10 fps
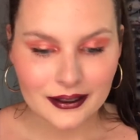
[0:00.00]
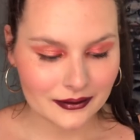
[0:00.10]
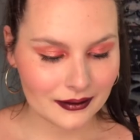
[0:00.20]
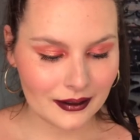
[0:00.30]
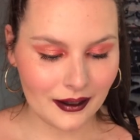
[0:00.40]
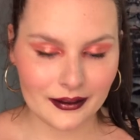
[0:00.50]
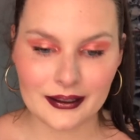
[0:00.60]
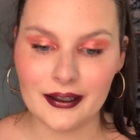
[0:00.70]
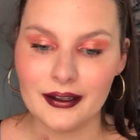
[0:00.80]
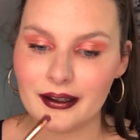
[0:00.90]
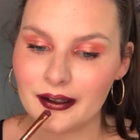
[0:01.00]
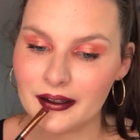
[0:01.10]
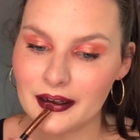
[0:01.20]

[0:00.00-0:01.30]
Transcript: What do y'all think?